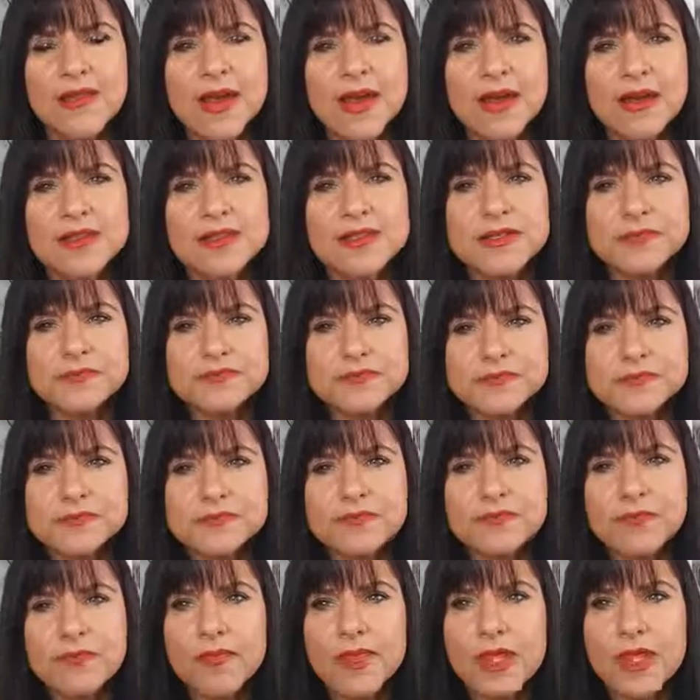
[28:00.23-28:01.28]
in theirs.
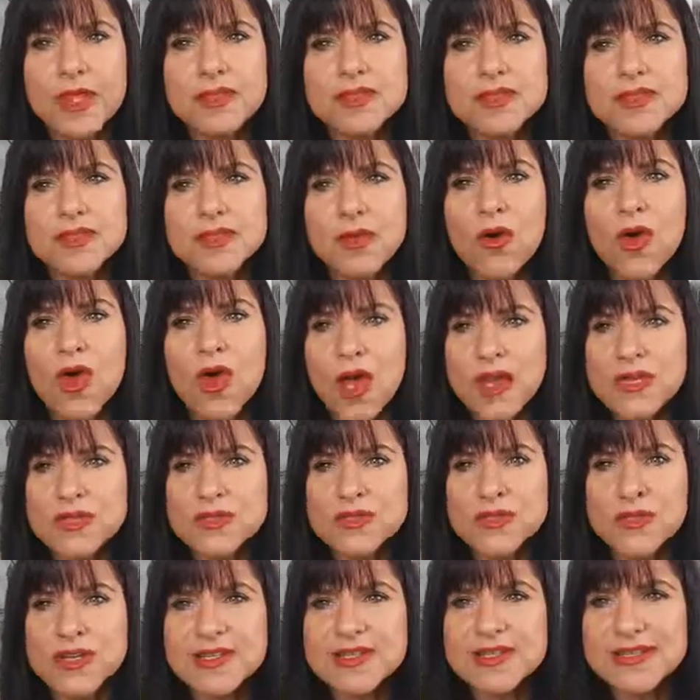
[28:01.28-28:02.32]
So I
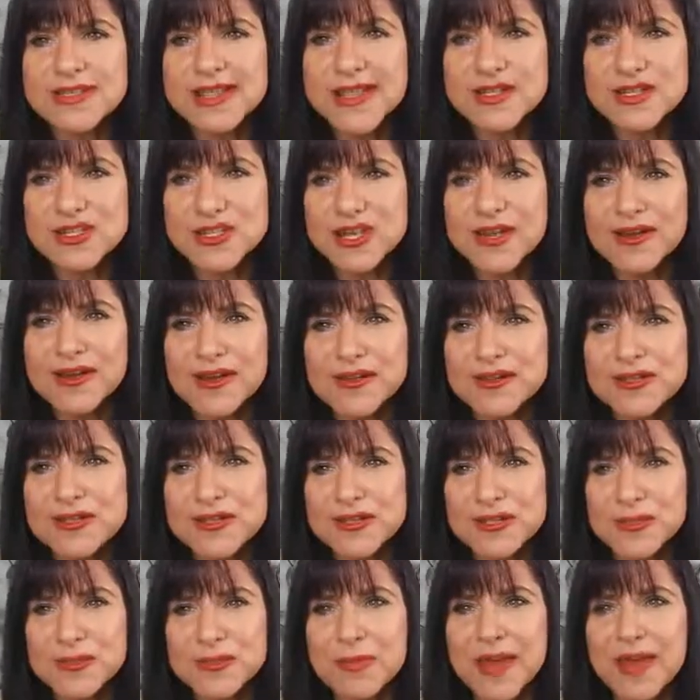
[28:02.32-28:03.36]
just want to say a shout out
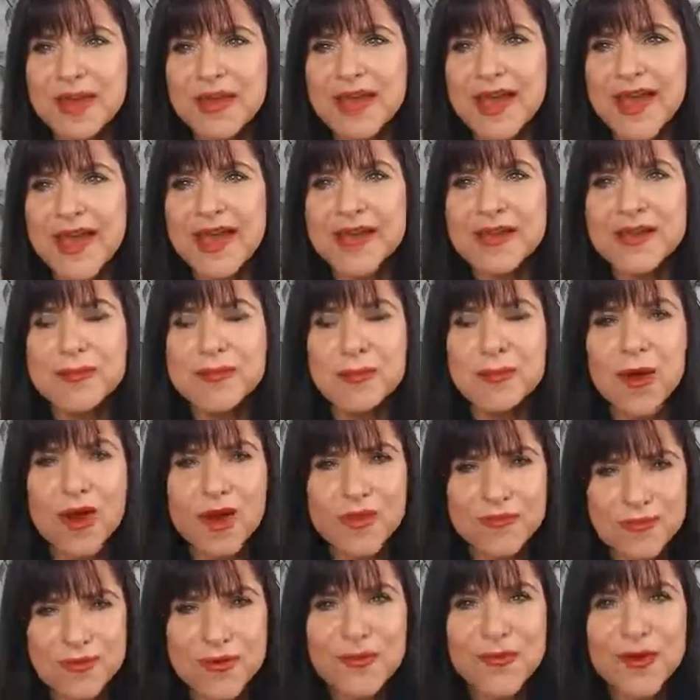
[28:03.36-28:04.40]
to Marianne and
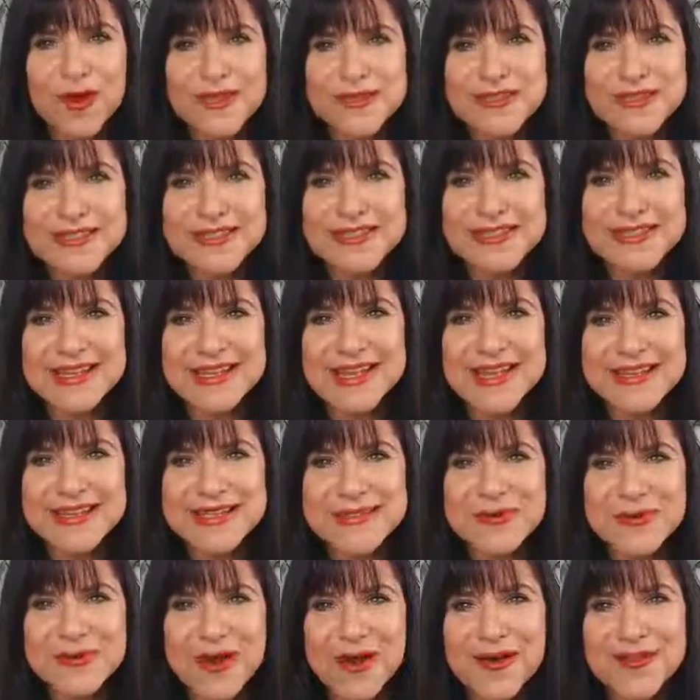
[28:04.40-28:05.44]
Barb for watching today
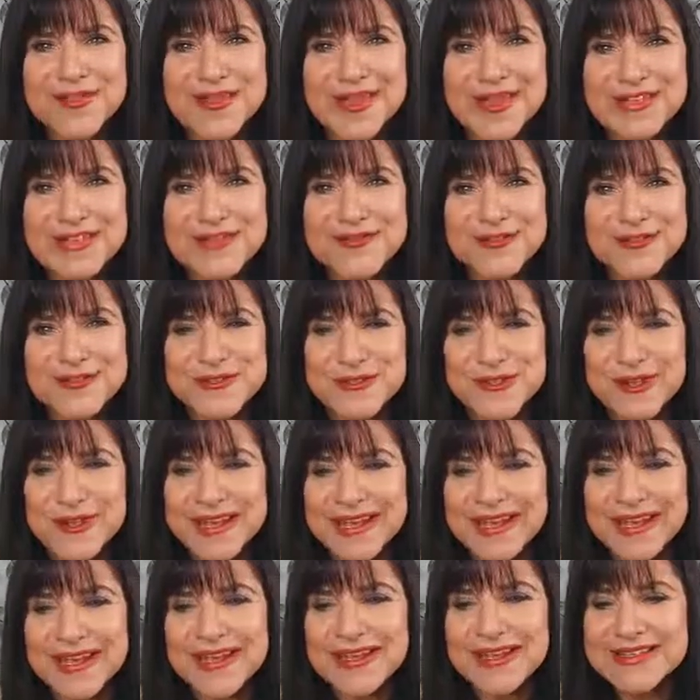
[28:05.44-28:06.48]
as well. Thanks for
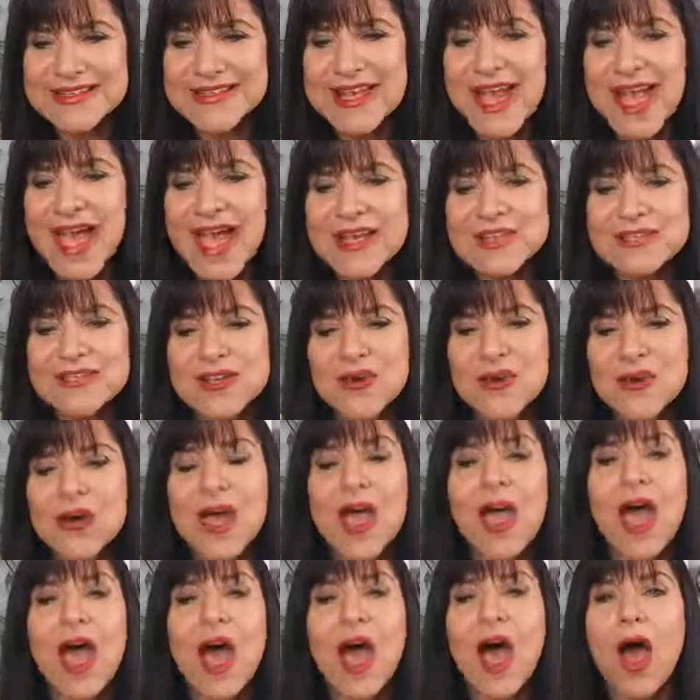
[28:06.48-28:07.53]
joining us. So
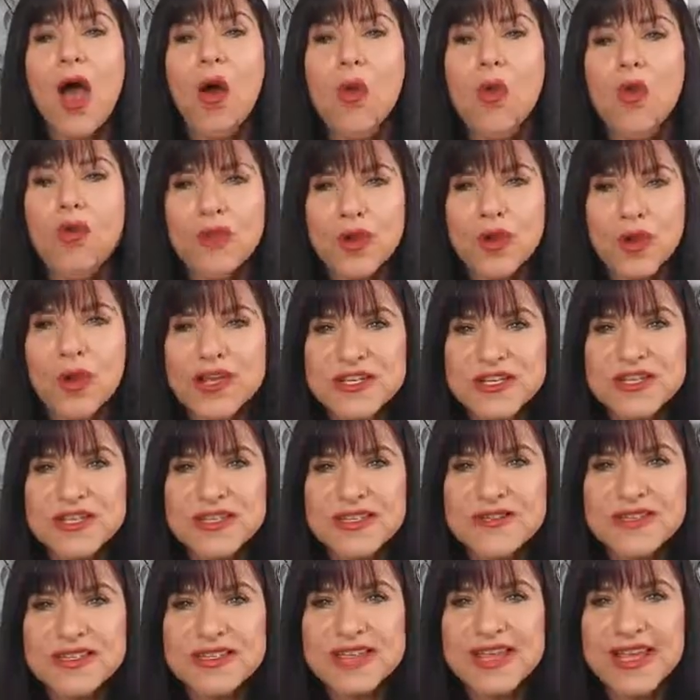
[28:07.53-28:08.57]
the
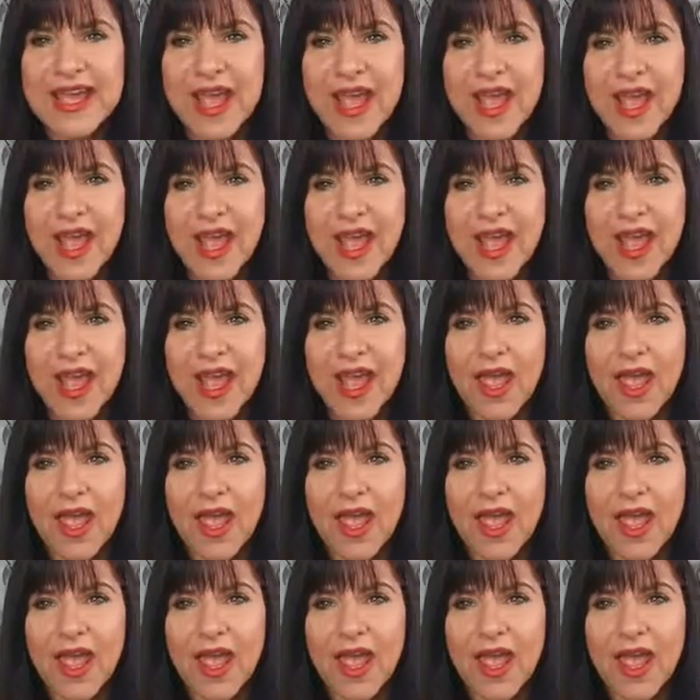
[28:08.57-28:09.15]
question of the day,